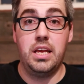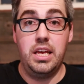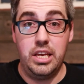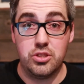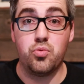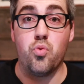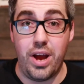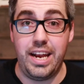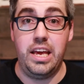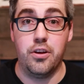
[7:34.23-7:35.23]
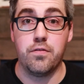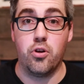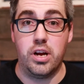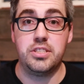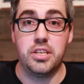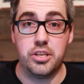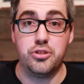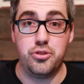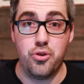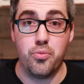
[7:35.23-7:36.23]
is ready for us to
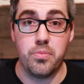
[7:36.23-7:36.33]
consume.